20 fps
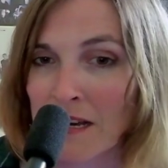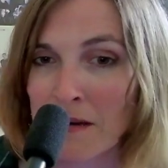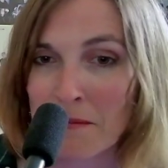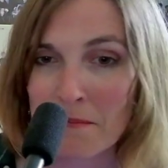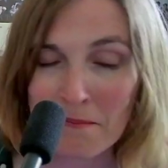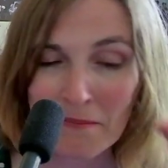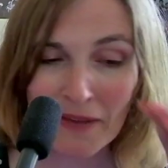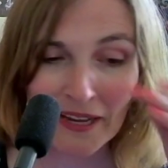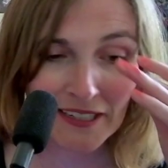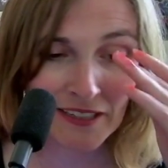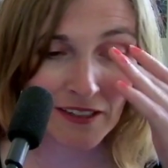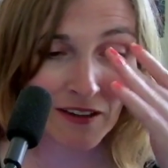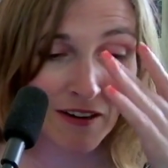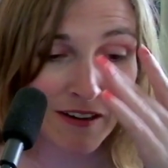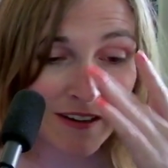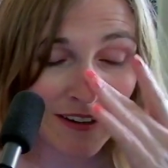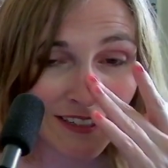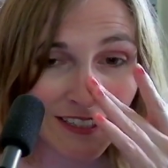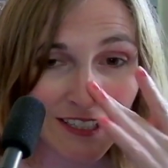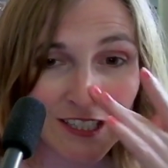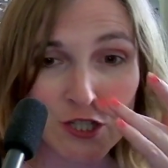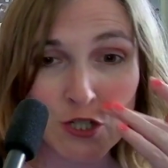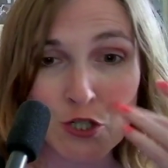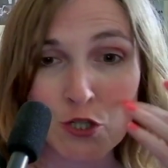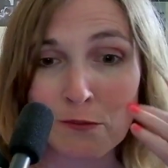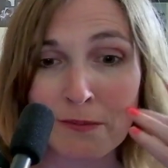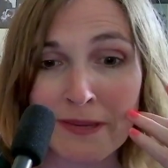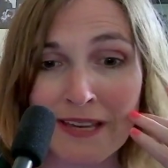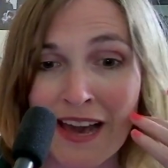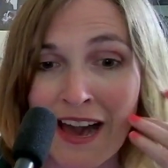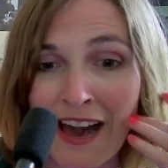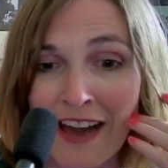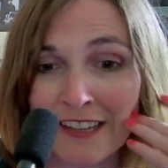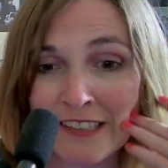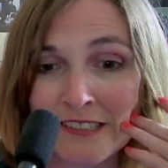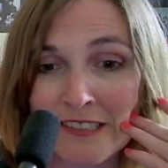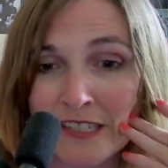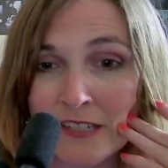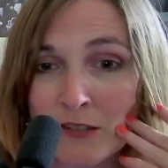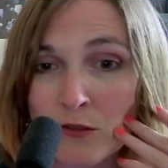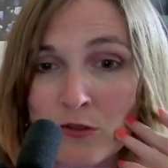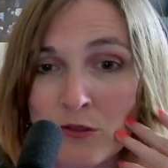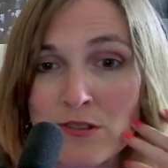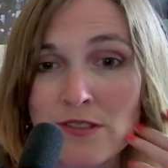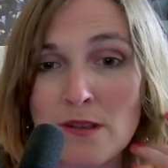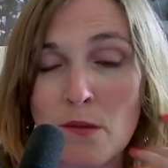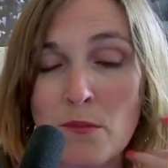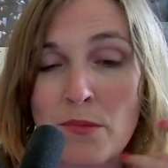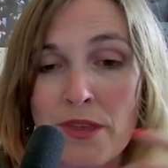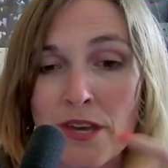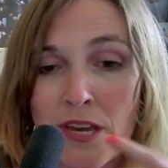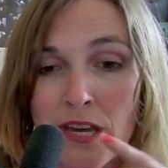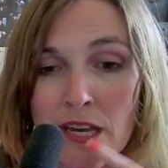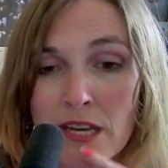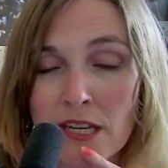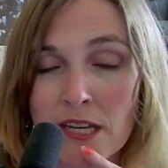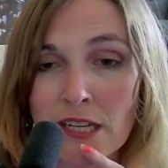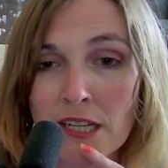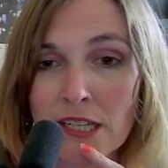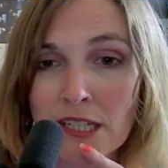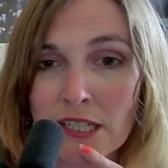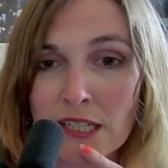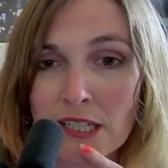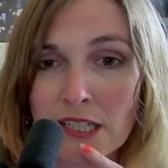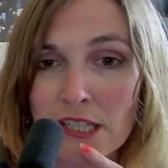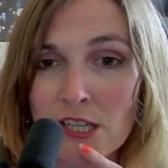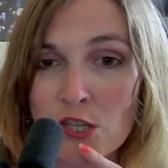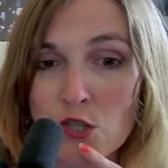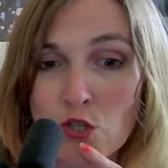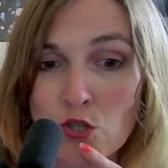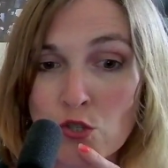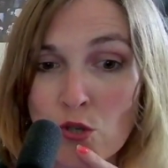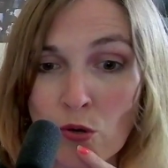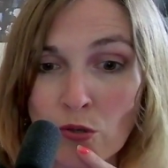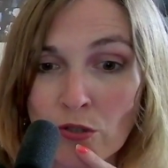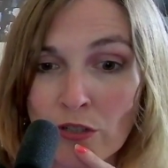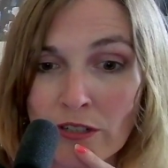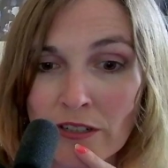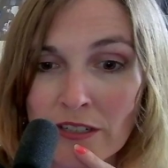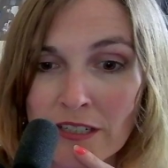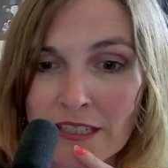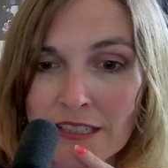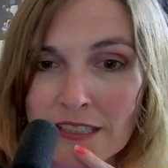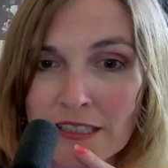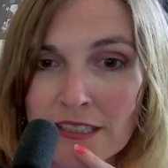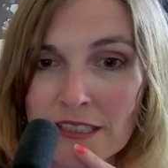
My god, he should be mmm, acting or mmm, mmm. something. He's so good.